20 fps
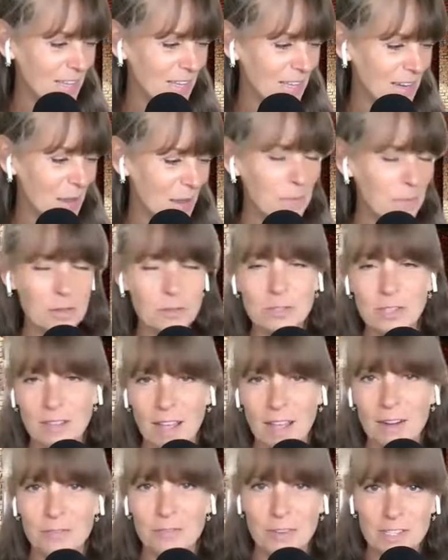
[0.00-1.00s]
that, I mean, there was a
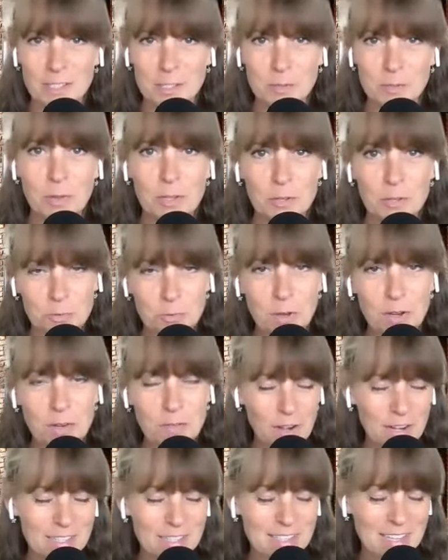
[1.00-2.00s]
lot of phrases, but there's one
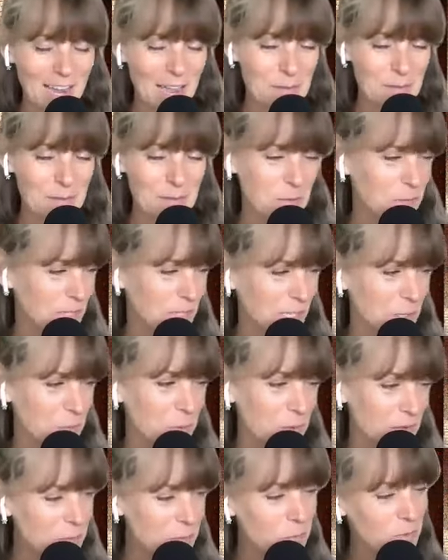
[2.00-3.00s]
phrase that got me in
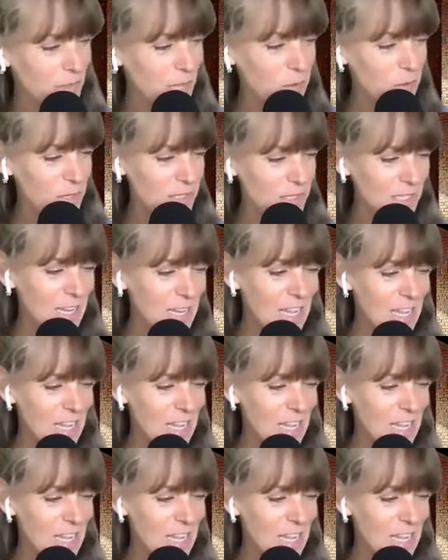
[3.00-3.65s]
particular that was,